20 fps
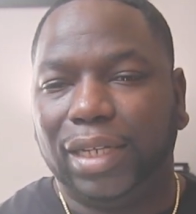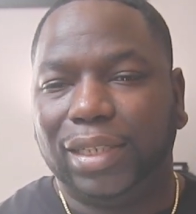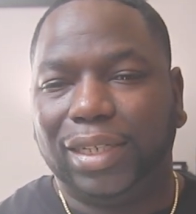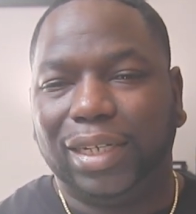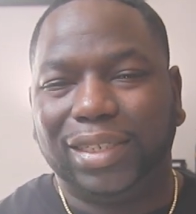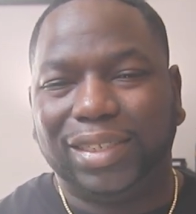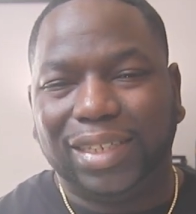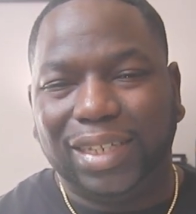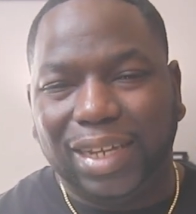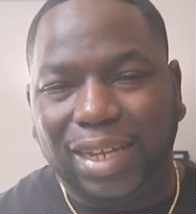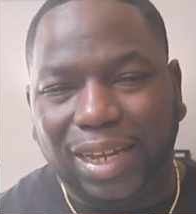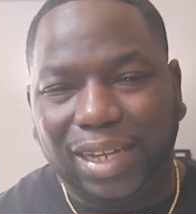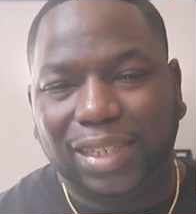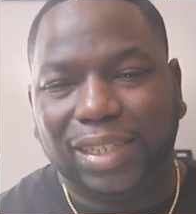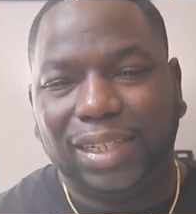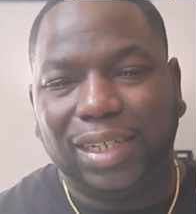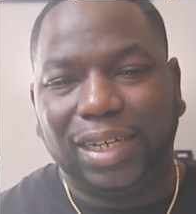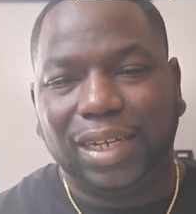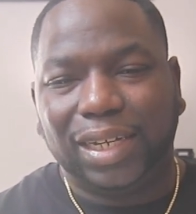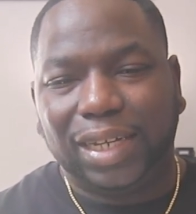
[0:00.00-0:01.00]
There's
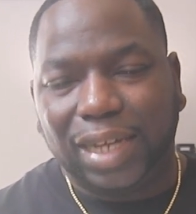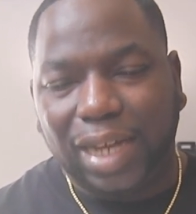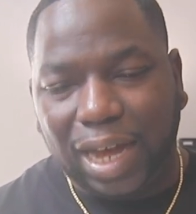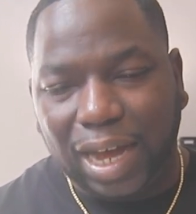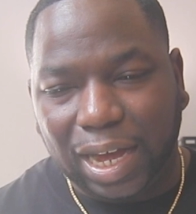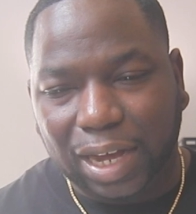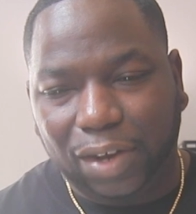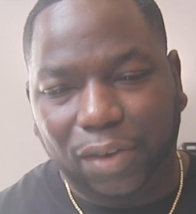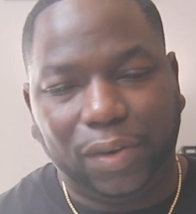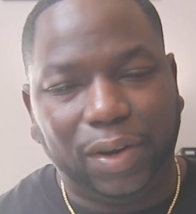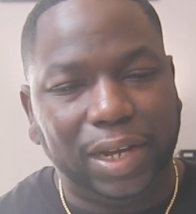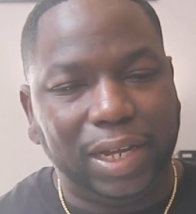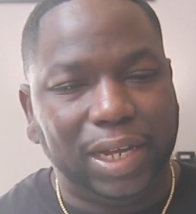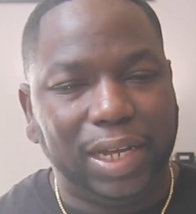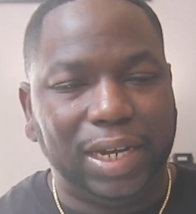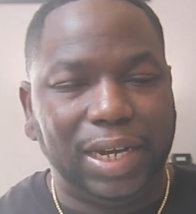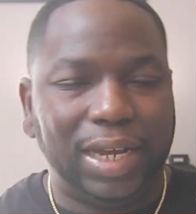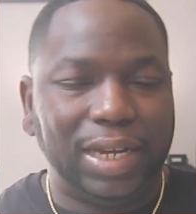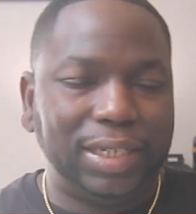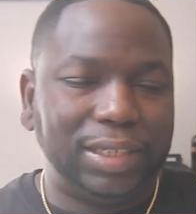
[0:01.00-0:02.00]
nothing concrete.
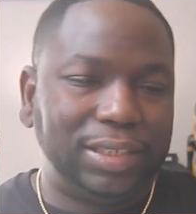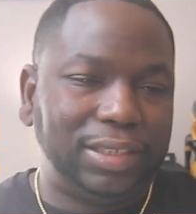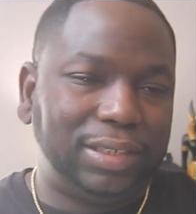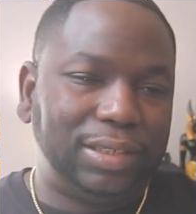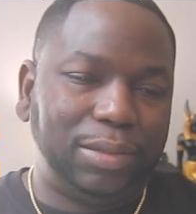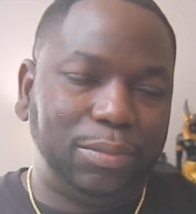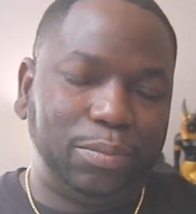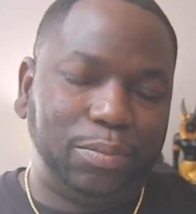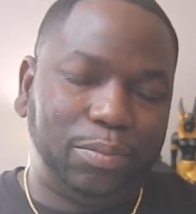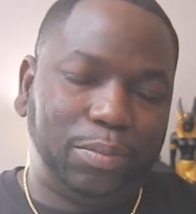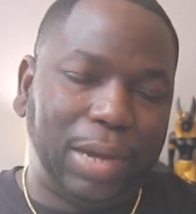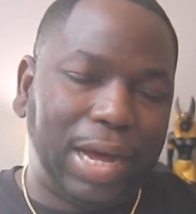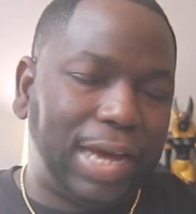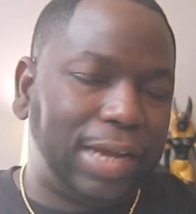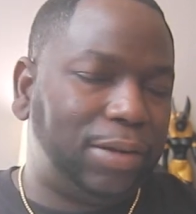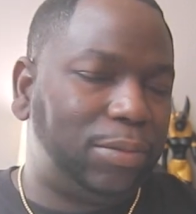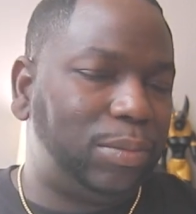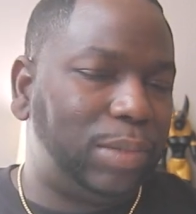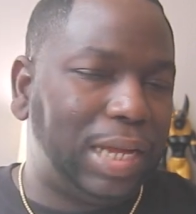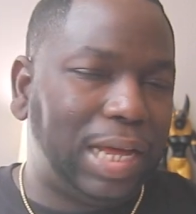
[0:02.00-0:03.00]
And that is the
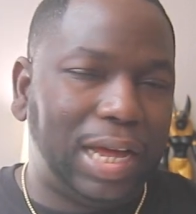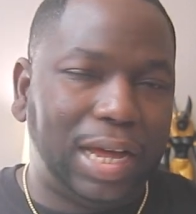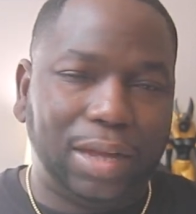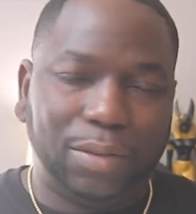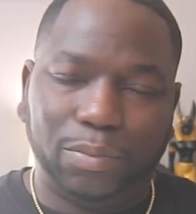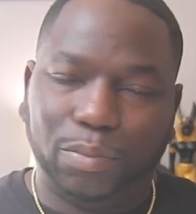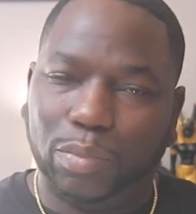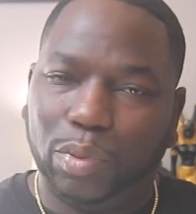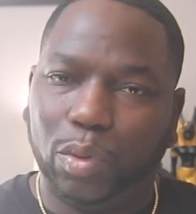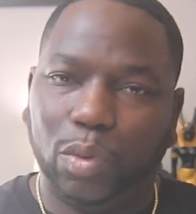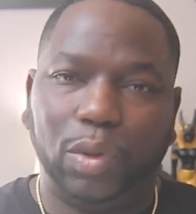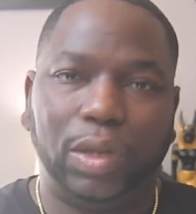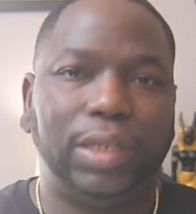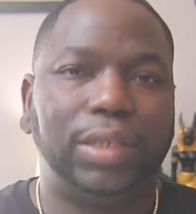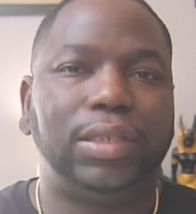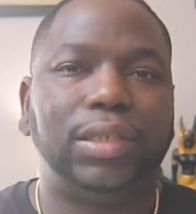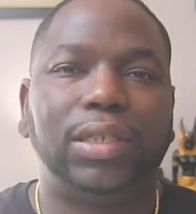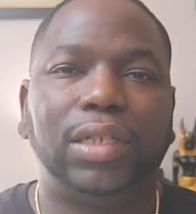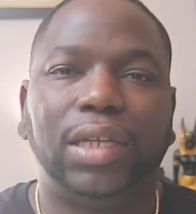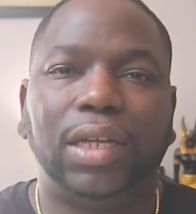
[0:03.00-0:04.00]
bottom line
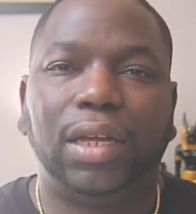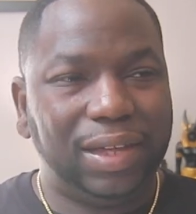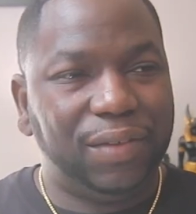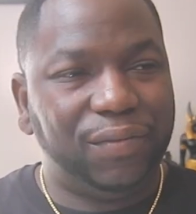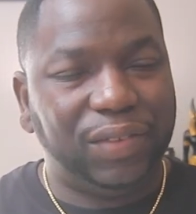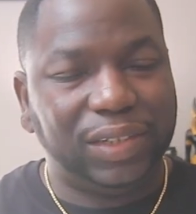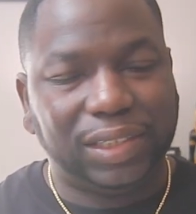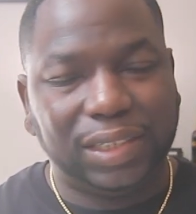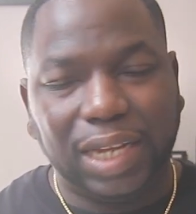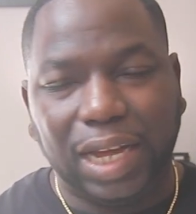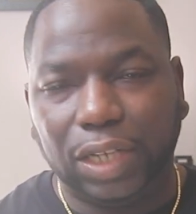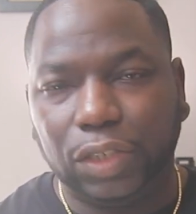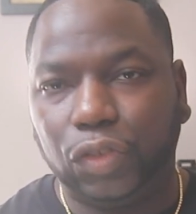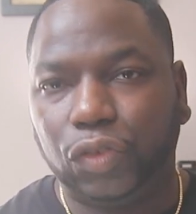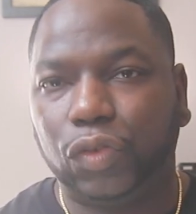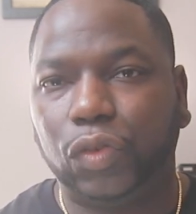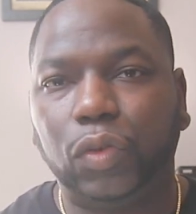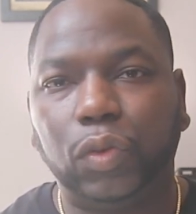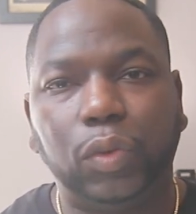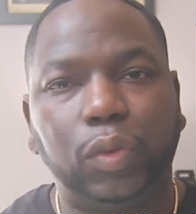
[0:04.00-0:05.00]
point. If it's not
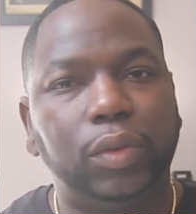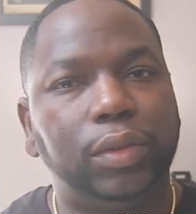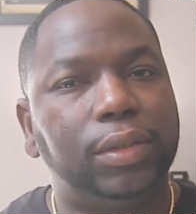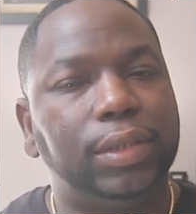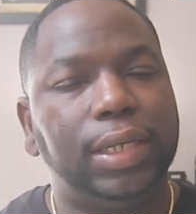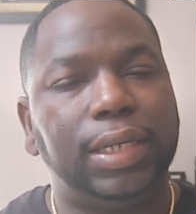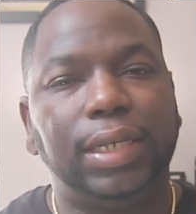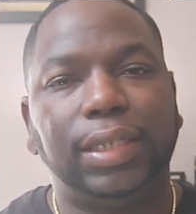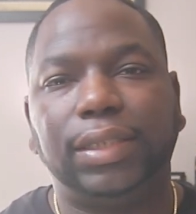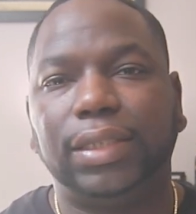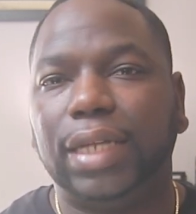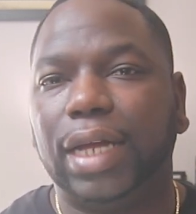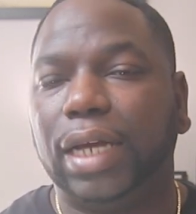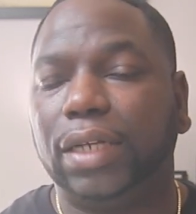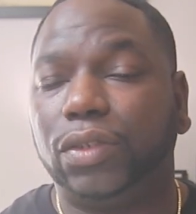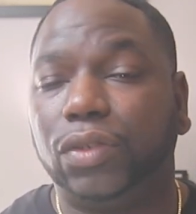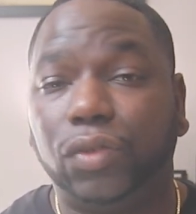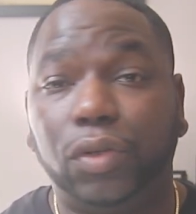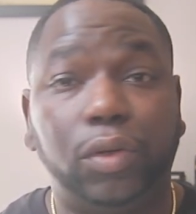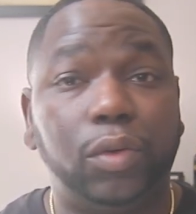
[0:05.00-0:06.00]
true, then it's
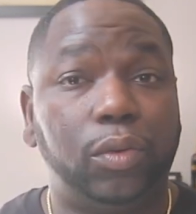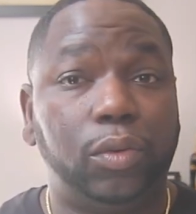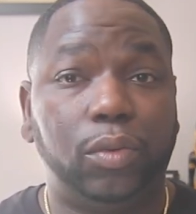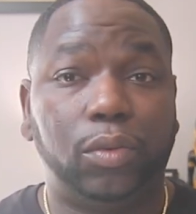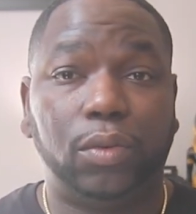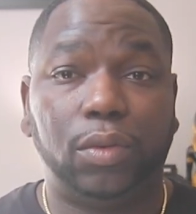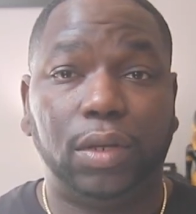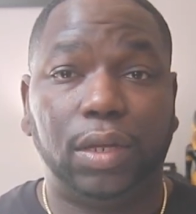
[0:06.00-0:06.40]
not true.